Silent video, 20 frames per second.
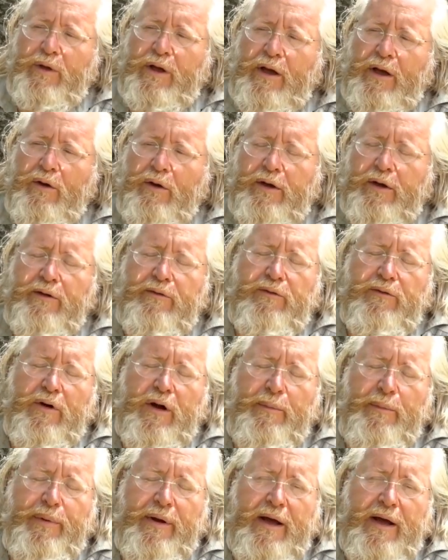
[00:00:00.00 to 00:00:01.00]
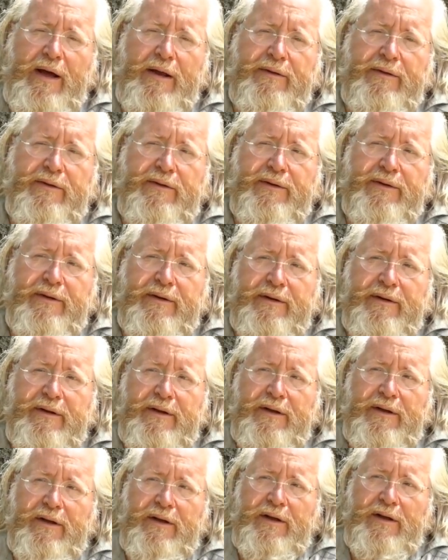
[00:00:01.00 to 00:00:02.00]
are looking for a path
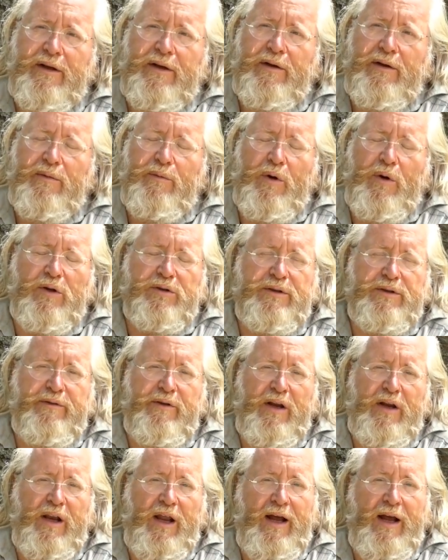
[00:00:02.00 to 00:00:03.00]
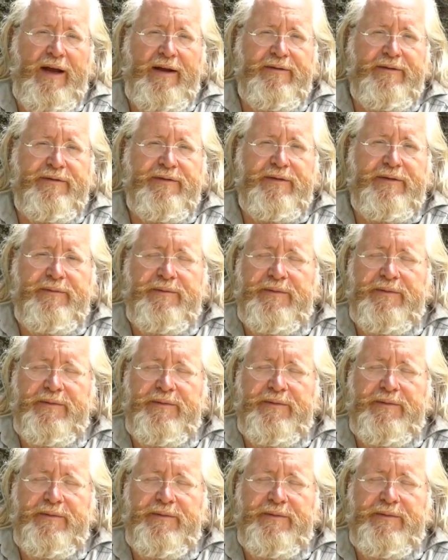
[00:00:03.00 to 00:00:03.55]
most of our life,